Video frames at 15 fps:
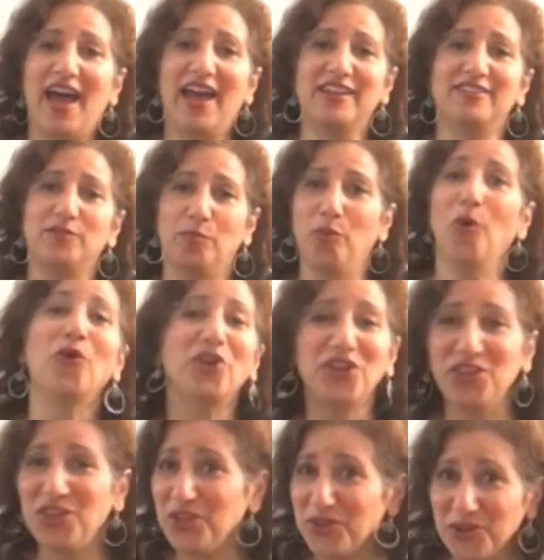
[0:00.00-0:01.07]
I
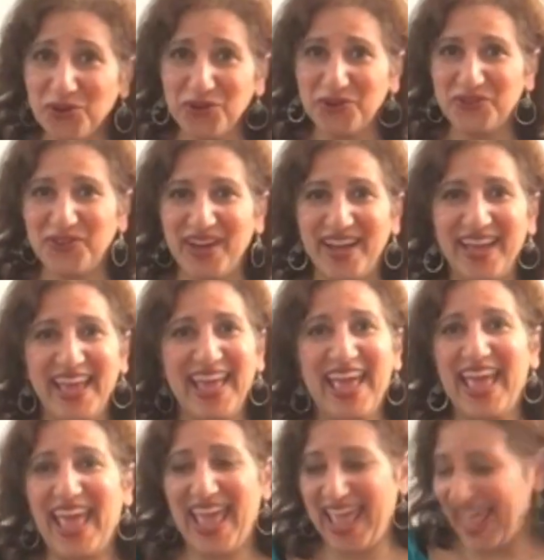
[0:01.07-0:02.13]
support you.
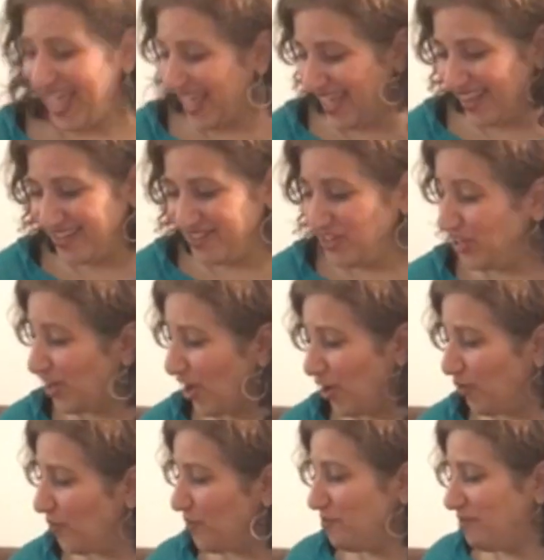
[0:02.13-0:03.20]
And, you
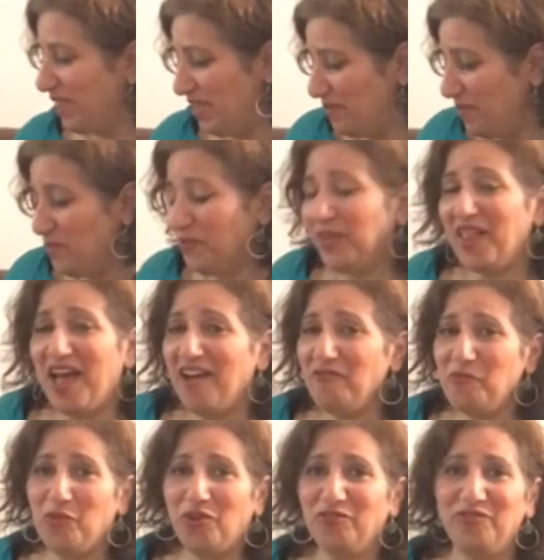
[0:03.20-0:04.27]
know, maybe we'll
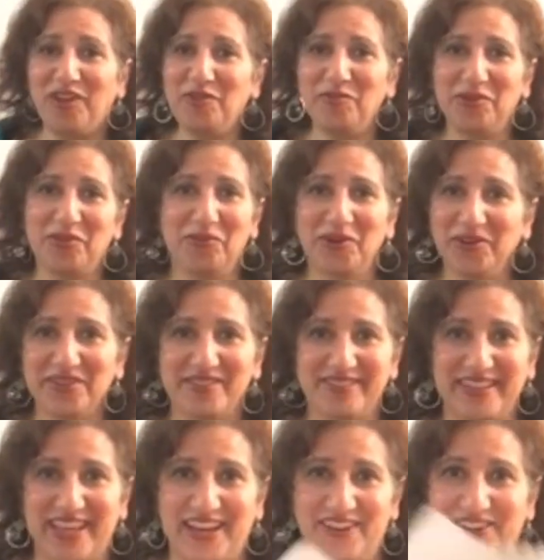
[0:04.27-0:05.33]
have more fun with words
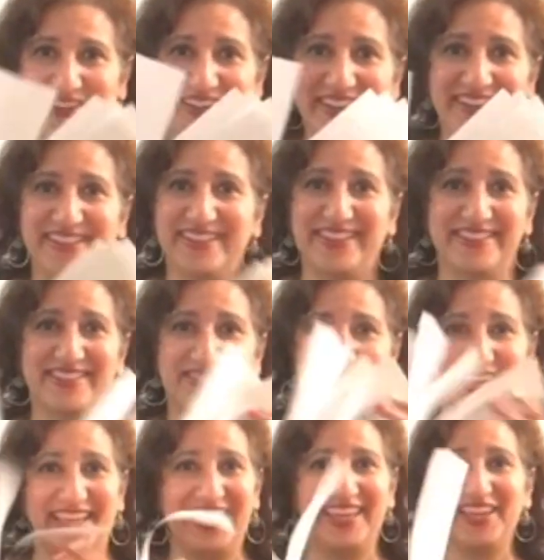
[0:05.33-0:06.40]
later this
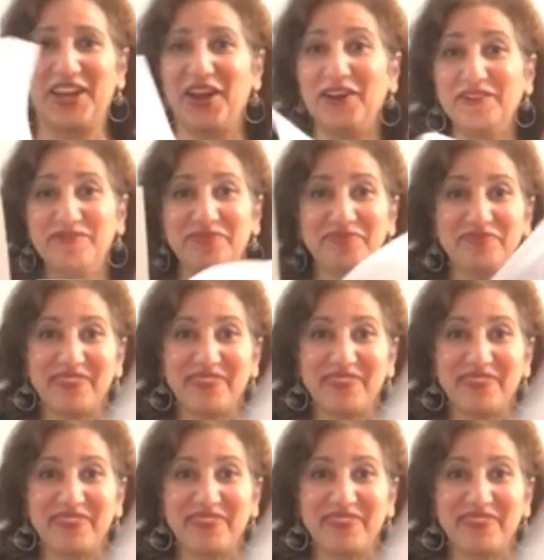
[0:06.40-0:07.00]
week, you know?